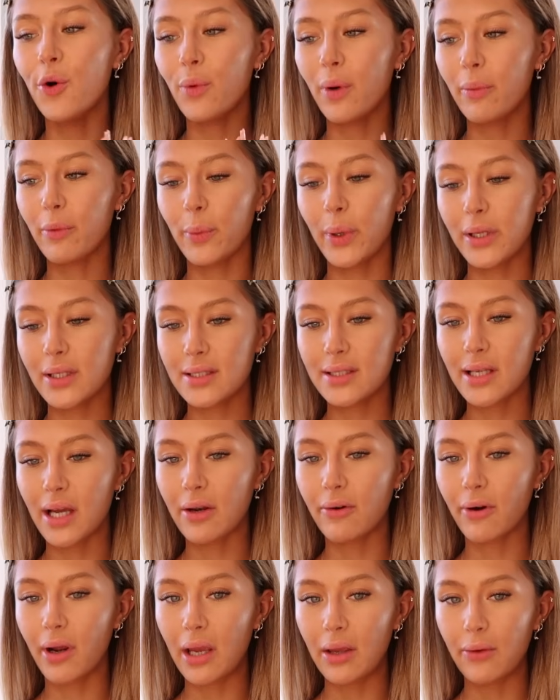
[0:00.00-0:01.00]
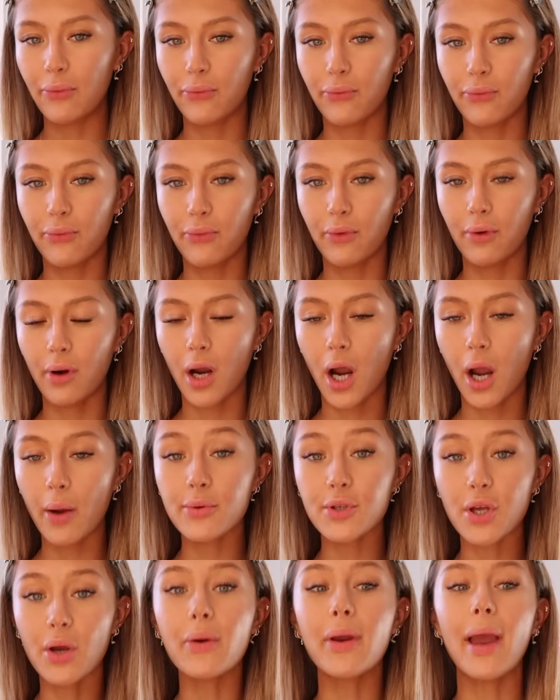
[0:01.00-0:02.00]
When we went to Tenerife, I
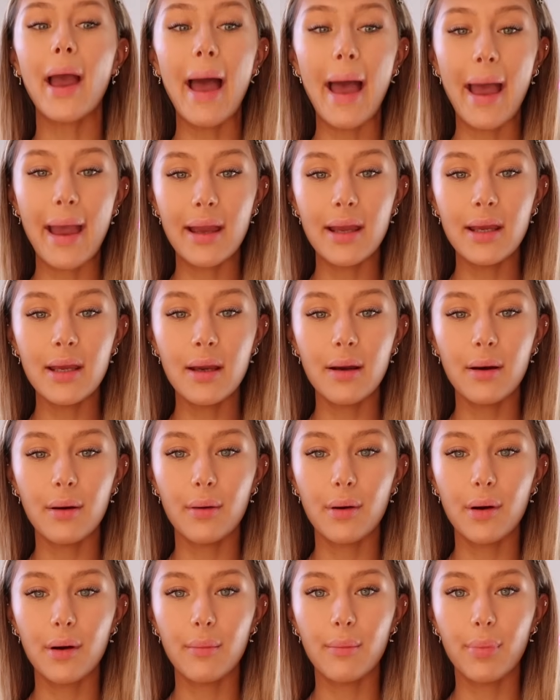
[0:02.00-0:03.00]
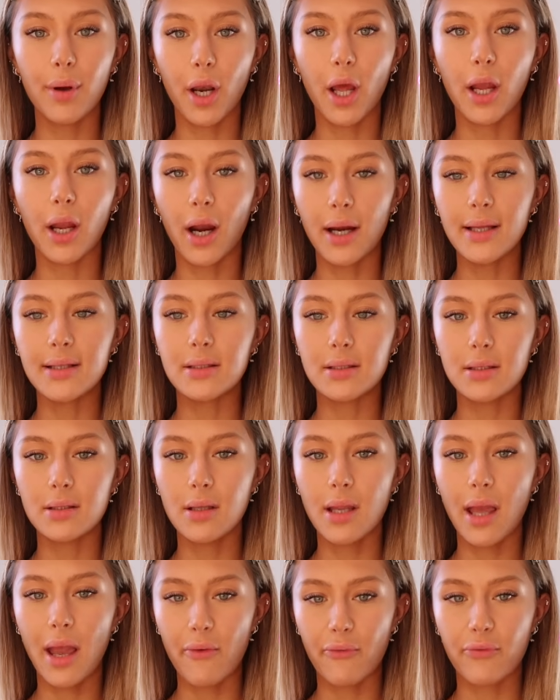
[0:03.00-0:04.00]
was okay, but like
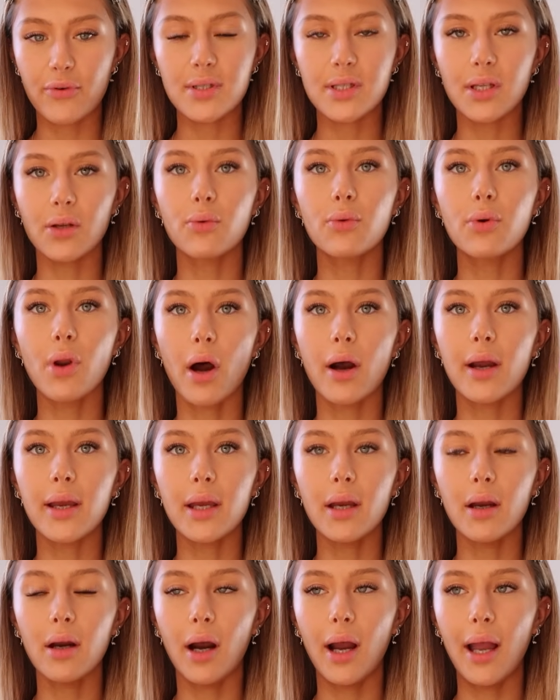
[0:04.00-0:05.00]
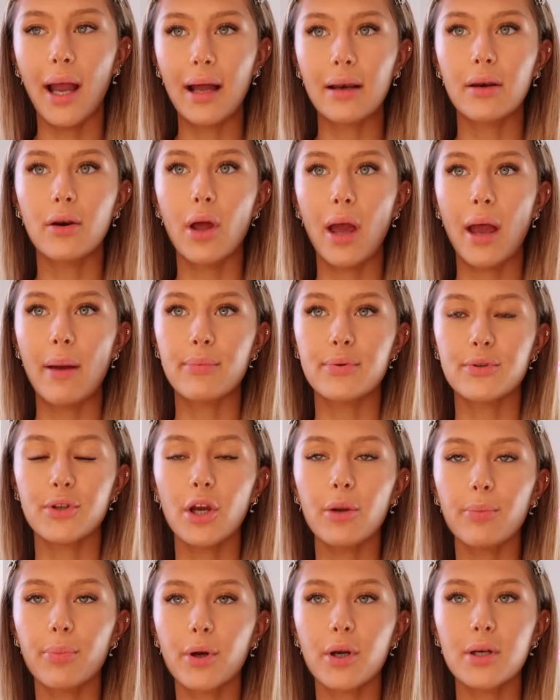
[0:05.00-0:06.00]
every single night I had an
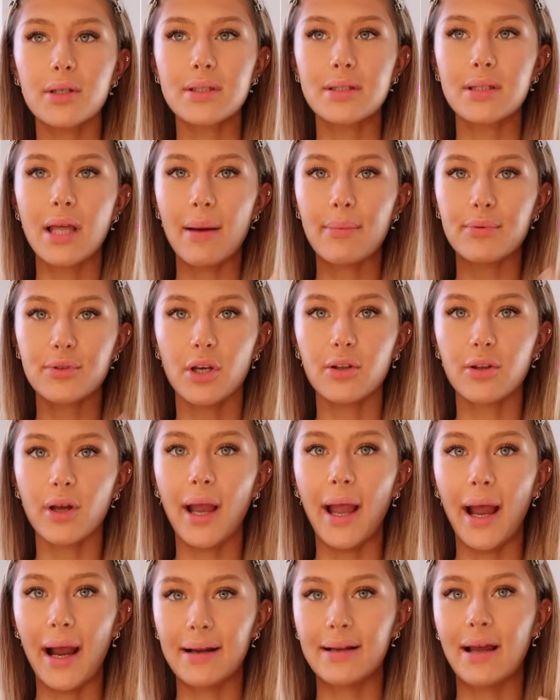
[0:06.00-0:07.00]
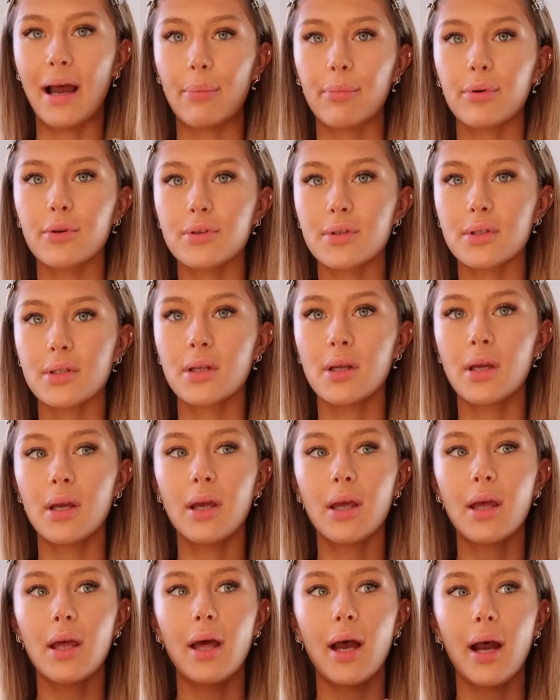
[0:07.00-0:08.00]
episode, because the episode that I had happened
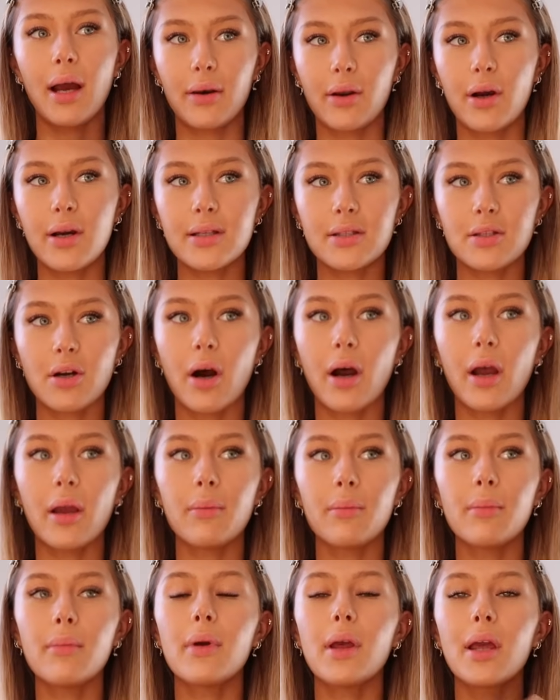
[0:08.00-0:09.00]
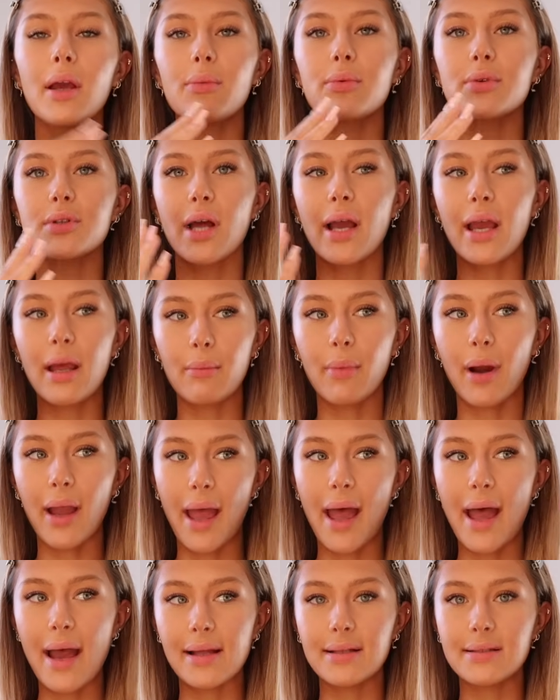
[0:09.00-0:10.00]
at night time, it was like in my
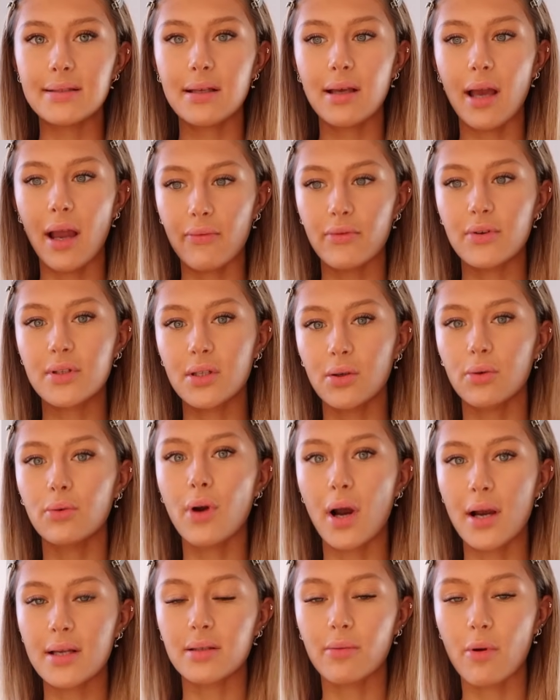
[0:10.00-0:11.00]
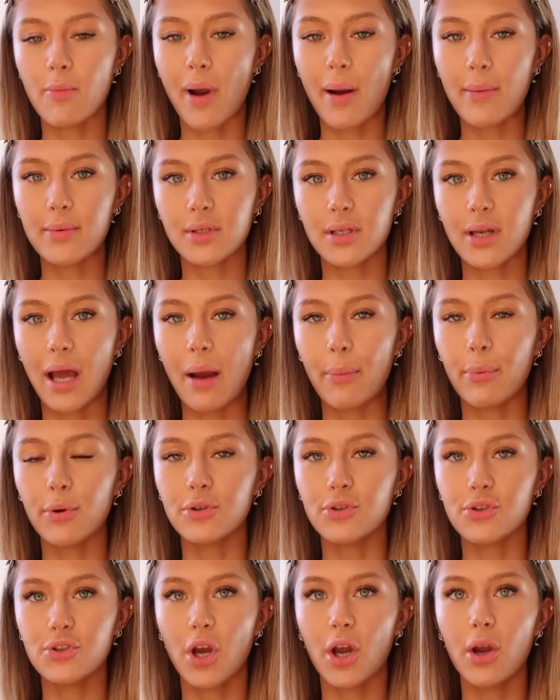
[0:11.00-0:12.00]
head every single night something bad was going to
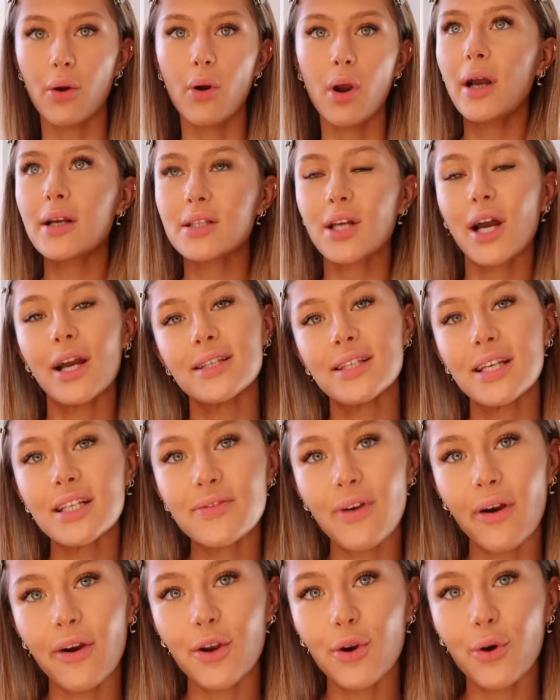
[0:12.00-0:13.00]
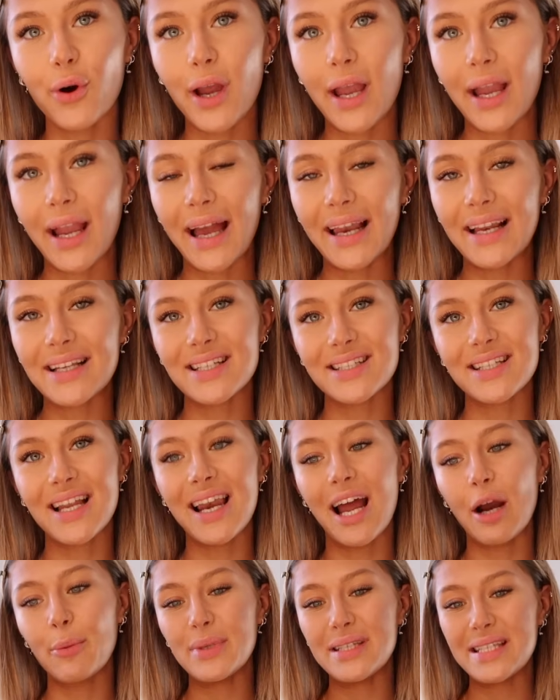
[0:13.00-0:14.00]
happen. So anxiety is very annoying, and it doesn't
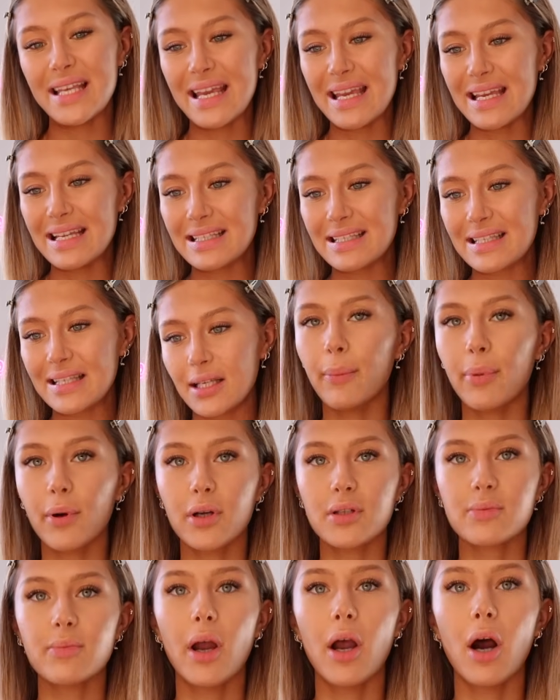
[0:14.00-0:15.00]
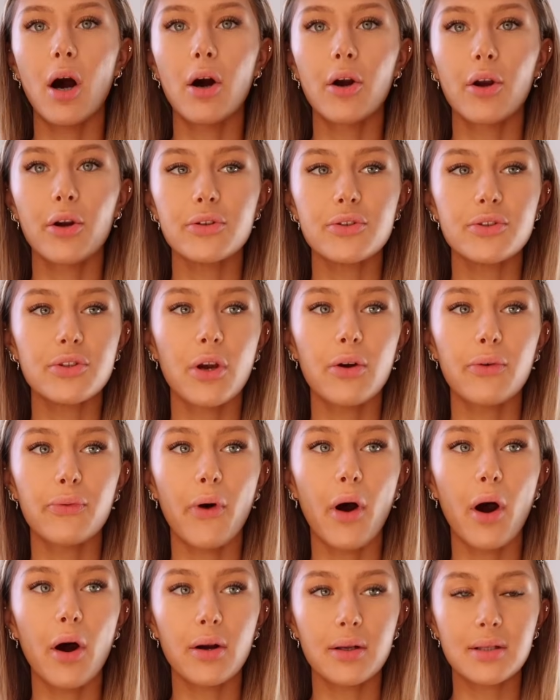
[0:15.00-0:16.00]
allow me to eat because my heart goes so
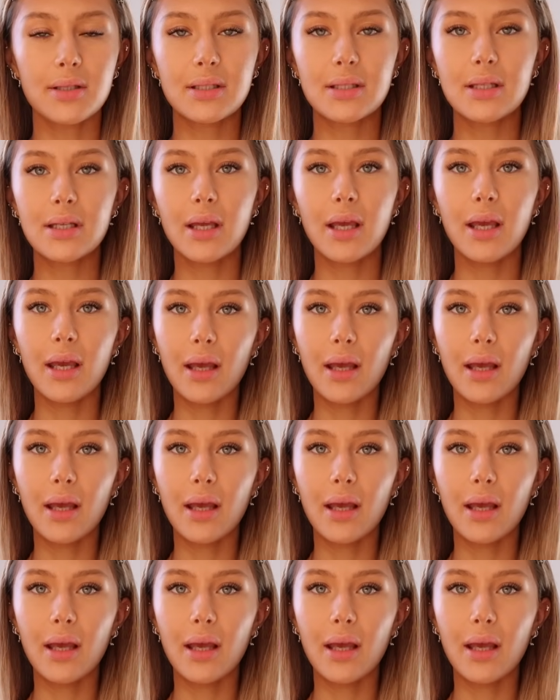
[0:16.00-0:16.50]
fast.